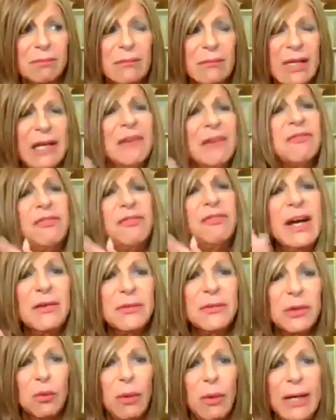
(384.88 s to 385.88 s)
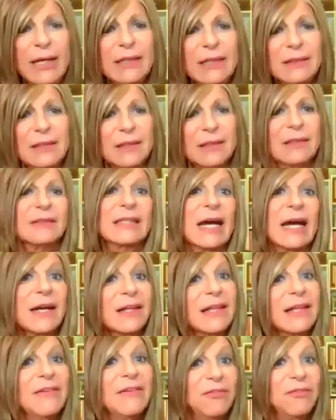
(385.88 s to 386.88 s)
have found their way into kind
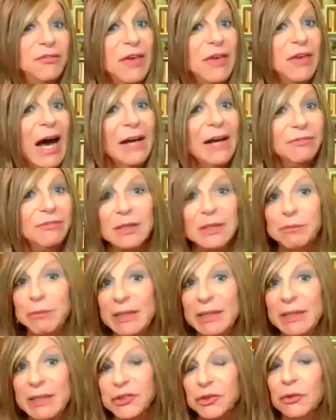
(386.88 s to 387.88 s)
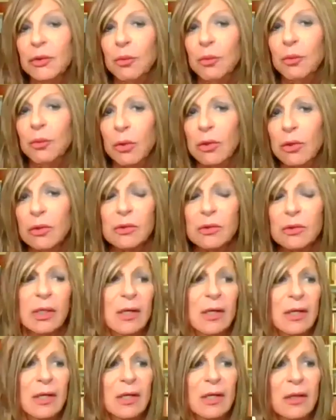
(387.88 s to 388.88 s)
of that five-dimensional world,
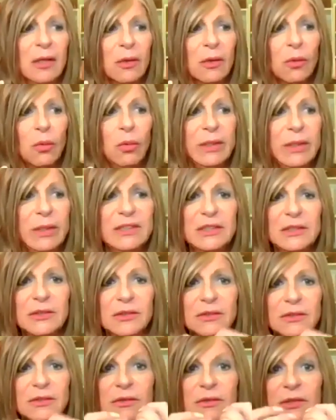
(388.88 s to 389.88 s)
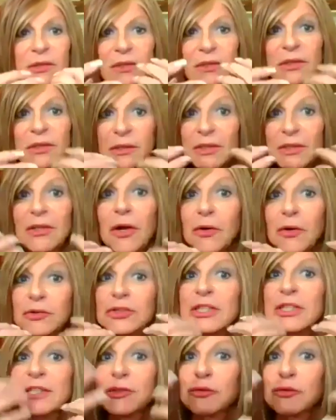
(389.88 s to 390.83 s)
which is, just